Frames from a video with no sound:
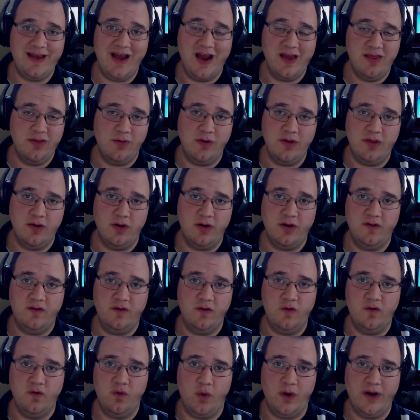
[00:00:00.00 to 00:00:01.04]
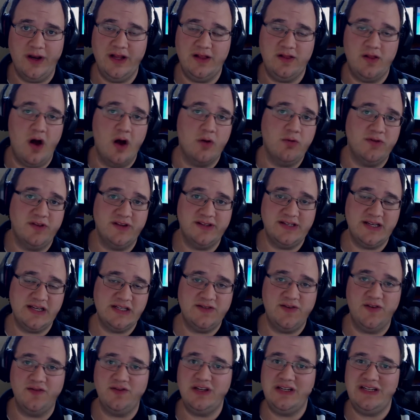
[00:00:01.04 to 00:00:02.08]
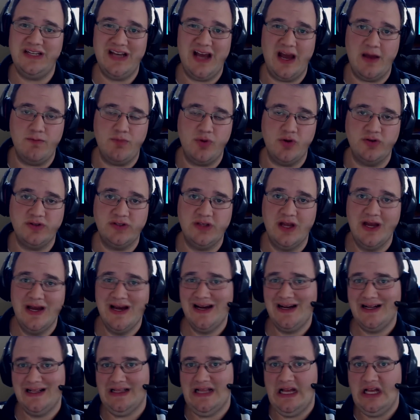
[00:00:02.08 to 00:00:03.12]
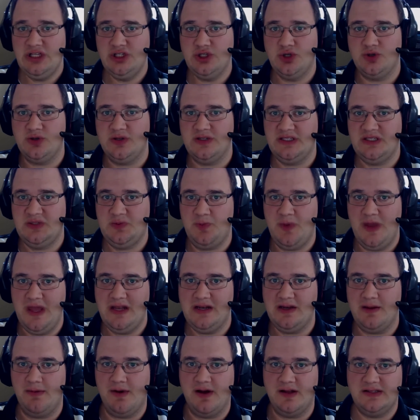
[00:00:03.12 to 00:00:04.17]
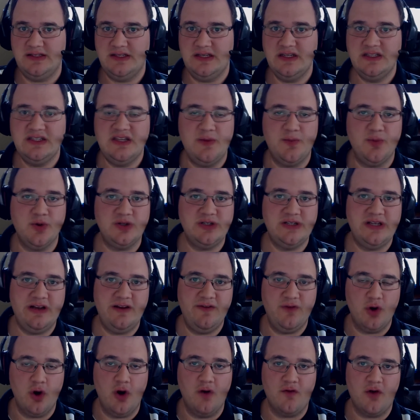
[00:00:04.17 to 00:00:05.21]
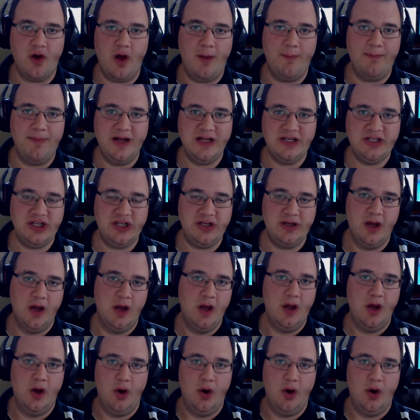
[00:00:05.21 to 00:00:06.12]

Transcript: The i3-3220 along with the 650 Ti Boost allows you to spend about 60% of your overall budget,